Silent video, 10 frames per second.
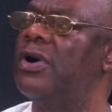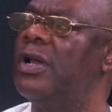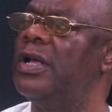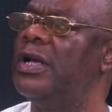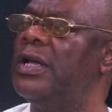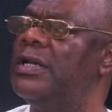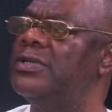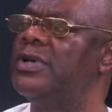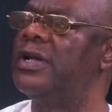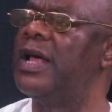called again,
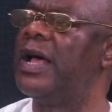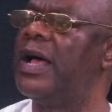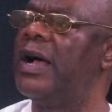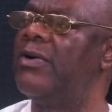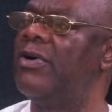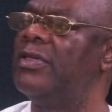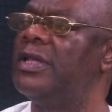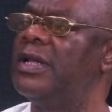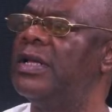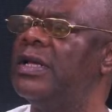this other
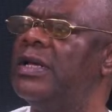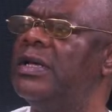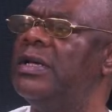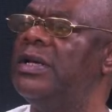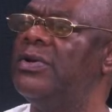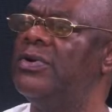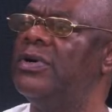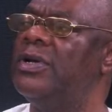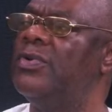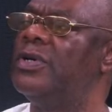country, he
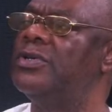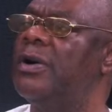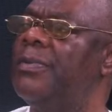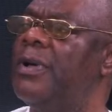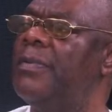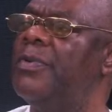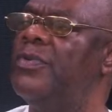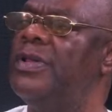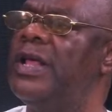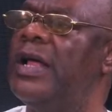was hobnobbing
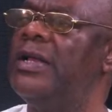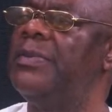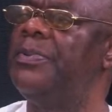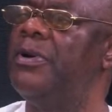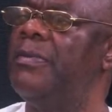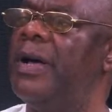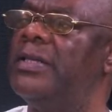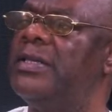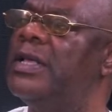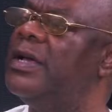with their diplomat.
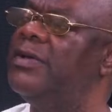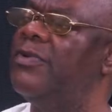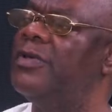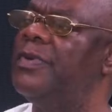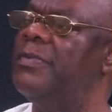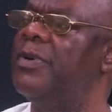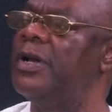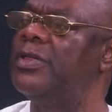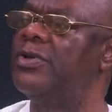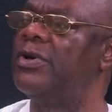He was being
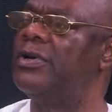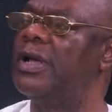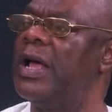monitored.